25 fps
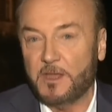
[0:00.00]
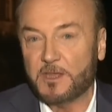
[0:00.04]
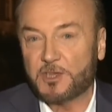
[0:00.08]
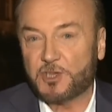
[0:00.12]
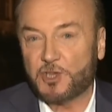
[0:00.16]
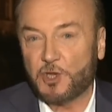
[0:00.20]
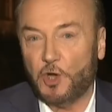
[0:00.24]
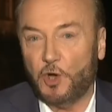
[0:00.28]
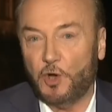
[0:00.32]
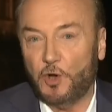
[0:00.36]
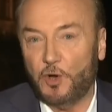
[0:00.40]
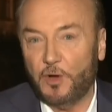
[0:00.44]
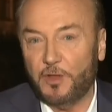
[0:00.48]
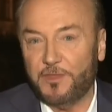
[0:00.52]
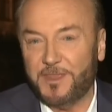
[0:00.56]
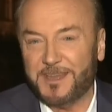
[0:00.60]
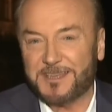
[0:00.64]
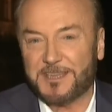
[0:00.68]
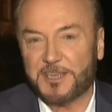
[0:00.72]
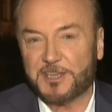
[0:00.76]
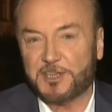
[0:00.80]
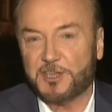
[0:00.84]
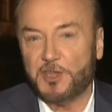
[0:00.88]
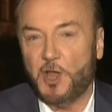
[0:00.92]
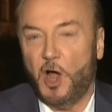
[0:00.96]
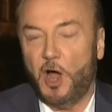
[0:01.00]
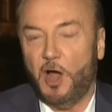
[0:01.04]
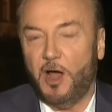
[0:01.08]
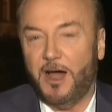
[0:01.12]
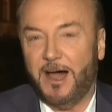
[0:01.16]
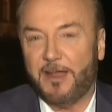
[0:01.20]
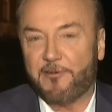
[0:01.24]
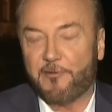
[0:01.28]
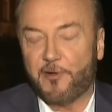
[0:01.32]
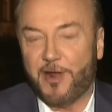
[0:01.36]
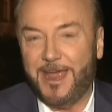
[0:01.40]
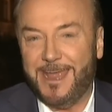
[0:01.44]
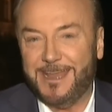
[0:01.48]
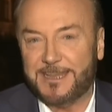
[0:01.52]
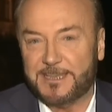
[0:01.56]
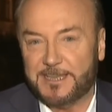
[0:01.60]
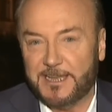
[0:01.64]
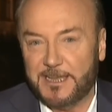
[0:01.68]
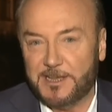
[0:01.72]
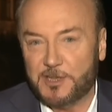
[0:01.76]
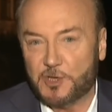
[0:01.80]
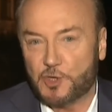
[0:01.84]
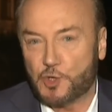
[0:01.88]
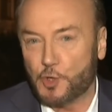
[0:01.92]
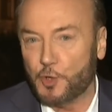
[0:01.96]
So this is not a red
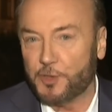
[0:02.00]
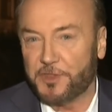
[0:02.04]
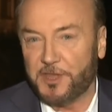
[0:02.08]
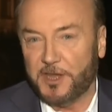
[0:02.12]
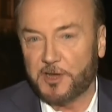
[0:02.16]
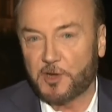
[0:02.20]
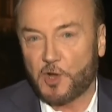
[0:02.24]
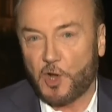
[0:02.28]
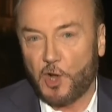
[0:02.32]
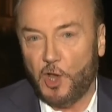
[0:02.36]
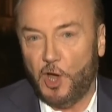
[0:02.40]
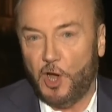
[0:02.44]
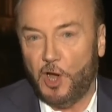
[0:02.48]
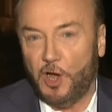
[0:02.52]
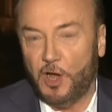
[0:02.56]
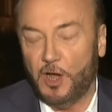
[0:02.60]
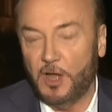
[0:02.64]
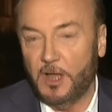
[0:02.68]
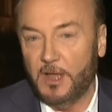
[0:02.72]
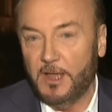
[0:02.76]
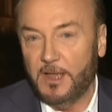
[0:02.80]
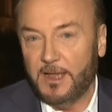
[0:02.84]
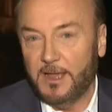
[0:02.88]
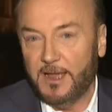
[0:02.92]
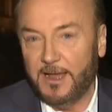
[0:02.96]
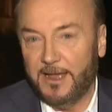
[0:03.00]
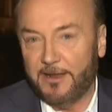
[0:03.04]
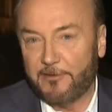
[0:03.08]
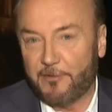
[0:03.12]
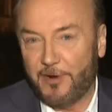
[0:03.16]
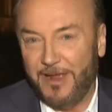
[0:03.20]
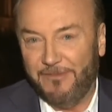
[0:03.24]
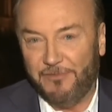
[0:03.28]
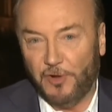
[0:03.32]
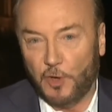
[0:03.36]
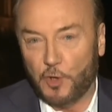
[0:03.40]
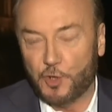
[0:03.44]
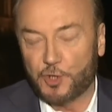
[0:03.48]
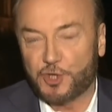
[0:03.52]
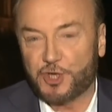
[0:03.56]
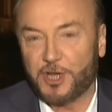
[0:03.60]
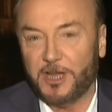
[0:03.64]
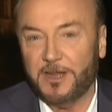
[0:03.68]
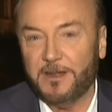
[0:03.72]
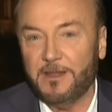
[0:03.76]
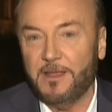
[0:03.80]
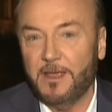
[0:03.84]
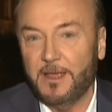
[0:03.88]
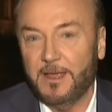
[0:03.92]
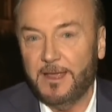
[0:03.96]
in tooth and claw
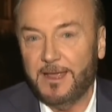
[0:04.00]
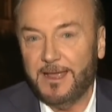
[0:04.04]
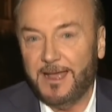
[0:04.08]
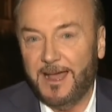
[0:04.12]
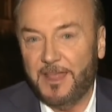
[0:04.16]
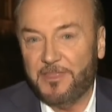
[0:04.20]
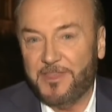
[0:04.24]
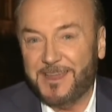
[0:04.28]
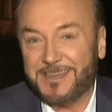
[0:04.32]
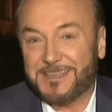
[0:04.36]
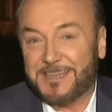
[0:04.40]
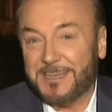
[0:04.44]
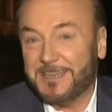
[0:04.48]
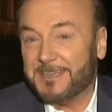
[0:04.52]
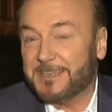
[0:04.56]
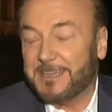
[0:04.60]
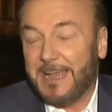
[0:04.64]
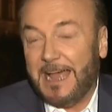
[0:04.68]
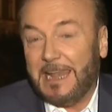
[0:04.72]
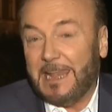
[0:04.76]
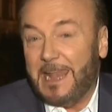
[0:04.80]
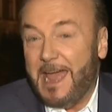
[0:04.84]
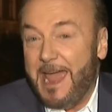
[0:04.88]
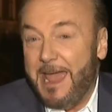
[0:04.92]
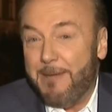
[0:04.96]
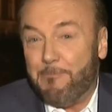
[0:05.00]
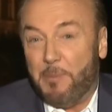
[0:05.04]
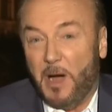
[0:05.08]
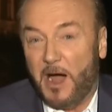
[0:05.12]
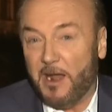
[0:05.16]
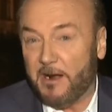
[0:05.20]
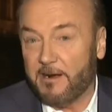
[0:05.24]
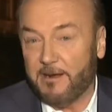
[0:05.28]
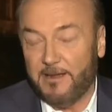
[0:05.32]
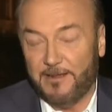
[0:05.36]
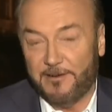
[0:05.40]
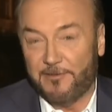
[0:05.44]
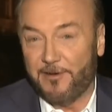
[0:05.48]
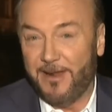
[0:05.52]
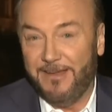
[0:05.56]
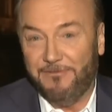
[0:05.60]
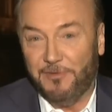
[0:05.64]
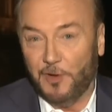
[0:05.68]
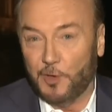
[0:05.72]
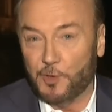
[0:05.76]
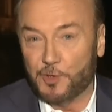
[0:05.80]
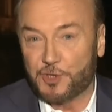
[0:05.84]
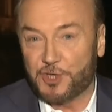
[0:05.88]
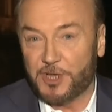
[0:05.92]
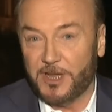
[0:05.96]
revolution. Uh, this is a labor
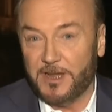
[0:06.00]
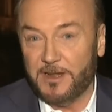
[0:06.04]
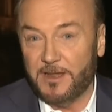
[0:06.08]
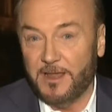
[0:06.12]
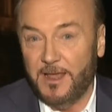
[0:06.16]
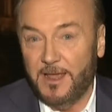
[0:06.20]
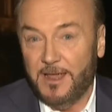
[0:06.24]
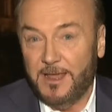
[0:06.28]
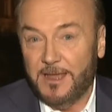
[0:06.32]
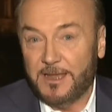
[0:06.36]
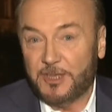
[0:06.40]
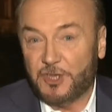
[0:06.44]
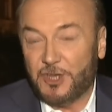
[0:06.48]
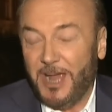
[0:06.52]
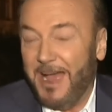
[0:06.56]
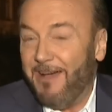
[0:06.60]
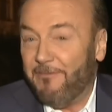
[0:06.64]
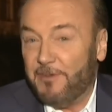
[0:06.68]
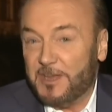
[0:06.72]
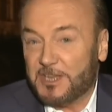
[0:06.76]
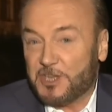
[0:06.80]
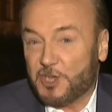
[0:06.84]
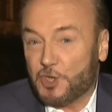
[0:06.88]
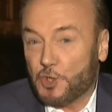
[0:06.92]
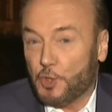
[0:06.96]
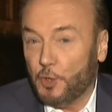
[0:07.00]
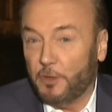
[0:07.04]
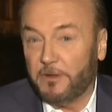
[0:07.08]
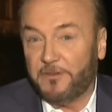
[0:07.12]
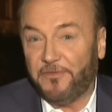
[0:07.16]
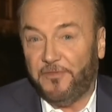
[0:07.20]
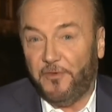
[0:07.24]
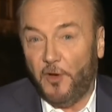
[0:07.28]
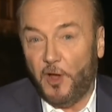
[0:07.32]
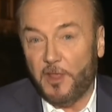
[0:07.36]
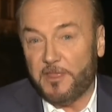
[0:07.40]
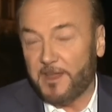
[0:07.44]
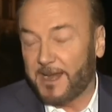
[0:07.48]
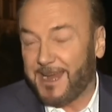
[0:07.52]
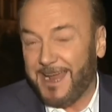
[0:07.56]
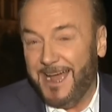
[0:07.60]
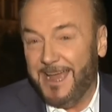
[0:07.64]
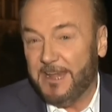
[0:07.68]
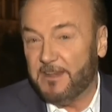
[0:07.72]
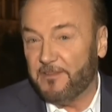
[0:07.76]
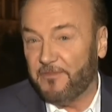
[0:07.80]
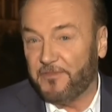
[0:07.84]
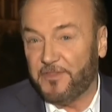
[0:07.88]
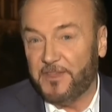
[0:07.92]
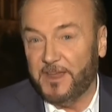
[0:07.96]
revolution. Chavez right. stood for the
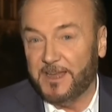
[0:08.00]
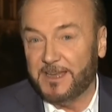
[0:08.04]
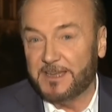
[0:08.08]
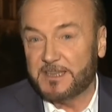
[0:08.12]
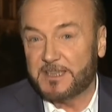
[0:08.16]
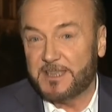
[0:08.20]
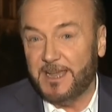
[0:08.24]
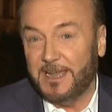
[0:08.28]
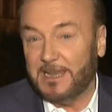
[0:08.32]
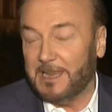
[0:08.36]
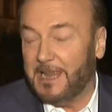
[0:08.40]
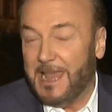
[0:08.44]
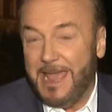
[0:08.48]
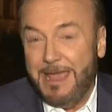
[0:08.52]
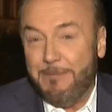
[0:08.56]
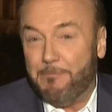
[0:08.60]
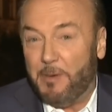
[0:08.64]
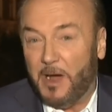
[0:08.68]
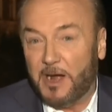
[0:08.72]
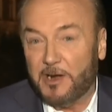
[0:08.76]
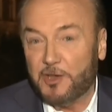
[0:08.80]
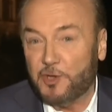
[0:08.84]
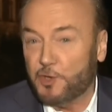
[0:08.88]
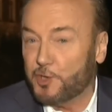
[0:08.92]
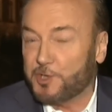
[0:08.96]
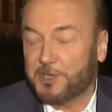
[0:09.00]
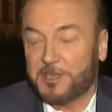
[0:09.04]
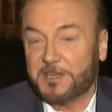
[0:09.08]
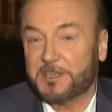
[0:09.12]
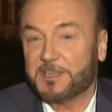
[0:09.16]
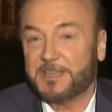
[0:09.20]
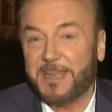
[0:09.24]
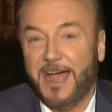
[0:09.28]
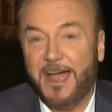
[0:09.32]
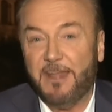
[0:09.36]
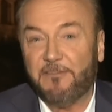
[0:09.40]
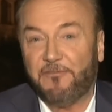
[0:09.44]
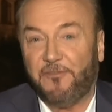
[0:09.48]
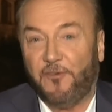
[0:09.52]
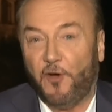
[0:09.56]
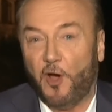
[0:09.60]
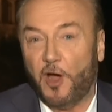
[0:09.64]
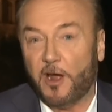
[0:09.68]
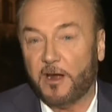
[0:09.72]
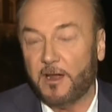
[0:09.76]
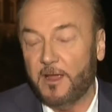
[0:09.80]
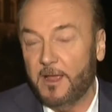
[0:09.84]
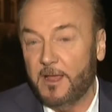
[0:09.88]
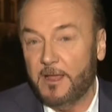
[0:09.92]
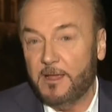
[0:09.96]
kind of things that labor used to stand
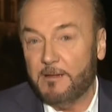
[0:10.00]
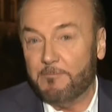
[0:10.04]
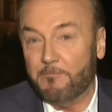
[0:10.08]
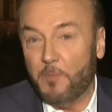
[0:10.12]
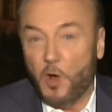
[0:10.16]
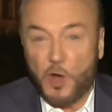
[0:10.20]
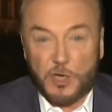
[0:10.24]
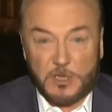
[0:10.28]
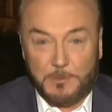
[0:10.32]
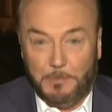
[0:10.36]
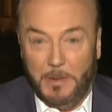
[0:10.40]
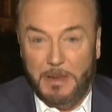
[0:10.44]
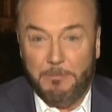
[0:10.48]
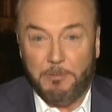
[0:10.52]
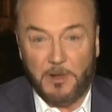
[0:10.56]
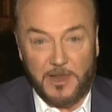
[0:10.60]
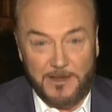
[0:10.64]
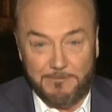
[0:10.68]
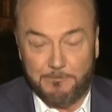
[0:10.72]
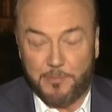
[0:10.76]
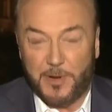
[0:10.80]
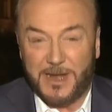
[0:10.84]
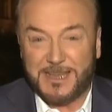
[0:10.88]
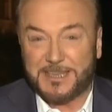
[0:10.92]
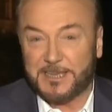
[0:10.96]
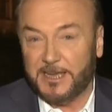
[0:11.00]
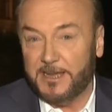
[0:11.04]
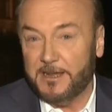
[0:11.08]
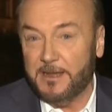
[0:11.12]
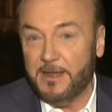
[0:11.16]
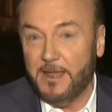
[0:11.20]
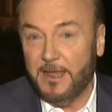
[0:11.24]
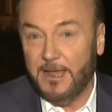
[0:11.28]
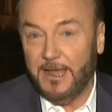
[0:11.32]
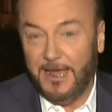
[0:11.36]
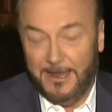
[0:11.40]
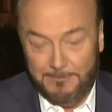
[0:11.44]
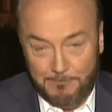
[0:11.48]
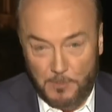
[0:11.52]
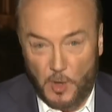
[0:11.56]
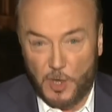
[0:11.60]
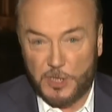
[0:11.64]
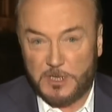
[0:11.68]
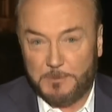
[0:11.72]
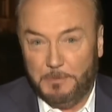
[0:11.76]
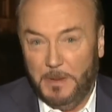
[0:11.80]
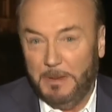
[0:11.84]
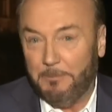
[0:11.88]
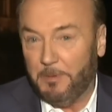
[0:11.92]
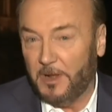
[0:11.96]
for. Most people in Britain and
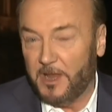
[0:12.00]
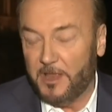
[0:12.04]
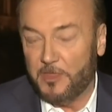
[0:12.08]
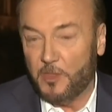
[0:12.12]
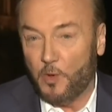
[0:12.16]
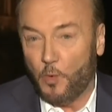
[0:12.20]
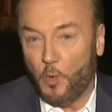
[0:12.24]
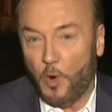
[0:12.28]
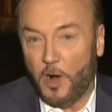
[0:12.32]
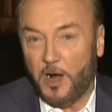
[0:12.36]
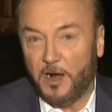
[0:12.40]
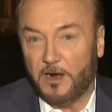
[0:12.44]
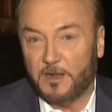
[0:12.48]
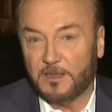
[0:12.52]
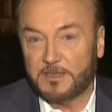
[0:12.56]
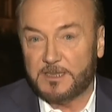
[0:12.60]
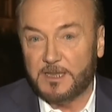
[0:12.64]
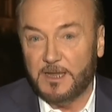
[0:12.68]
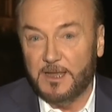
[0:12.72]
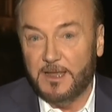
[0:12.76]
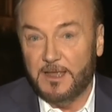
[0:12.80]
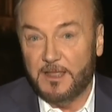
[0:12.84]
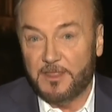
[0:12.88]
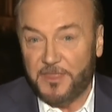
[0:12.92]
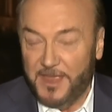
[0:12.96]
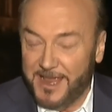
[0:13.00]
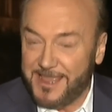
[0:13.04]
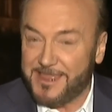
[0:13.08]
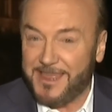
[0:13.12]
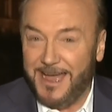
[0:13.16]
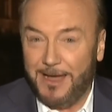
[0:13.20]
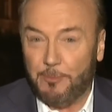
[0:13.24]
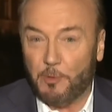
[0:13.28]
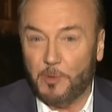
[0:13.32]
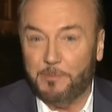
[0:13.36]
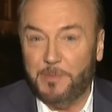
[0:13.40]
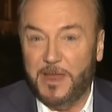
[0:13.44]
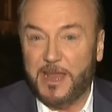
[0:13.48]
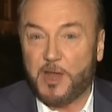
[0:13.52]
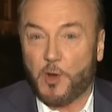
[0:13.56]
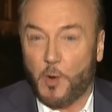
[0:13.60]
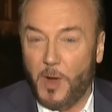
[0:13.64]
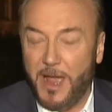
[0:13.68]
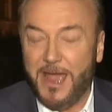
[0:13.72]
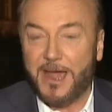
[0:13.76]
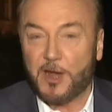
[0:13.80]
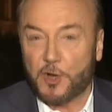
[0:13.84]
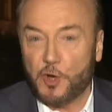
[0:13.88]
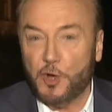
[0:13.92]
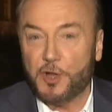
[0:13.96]
most people in the world think that would be
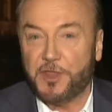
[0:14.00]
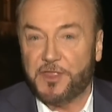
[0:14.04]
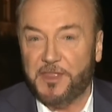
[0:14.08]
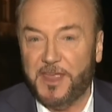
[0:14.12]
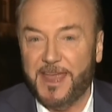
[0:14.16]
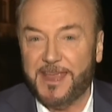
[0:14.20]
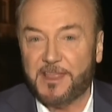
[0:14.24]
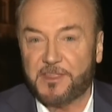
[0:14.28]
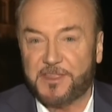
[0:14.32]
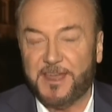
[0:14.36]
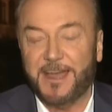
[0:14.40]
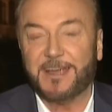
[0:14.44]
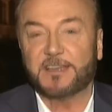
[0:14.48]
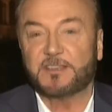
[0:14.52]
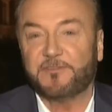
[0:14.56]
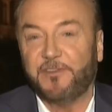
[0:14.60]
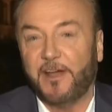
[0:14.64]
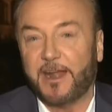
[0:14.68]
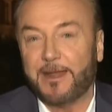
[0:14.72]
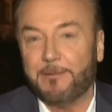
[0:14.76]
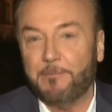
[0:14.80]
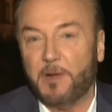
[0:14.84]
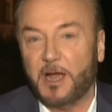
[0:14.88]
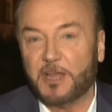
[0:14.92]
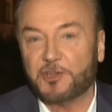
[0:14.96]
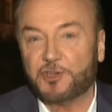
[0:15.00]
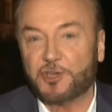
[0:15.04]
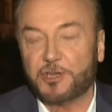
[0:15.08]
quite a good thing, thanks very much.